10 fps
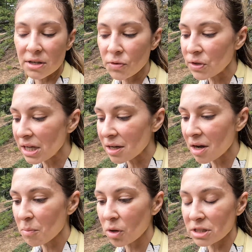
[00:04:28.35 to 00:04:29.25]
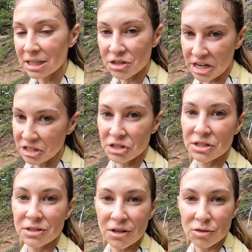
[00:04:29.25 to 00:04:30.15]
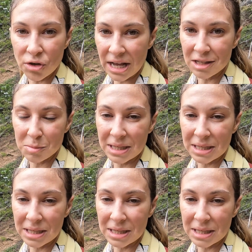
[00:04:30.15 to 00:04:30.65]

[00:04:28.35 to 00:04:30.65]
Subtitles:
If you need more suggestions on trails,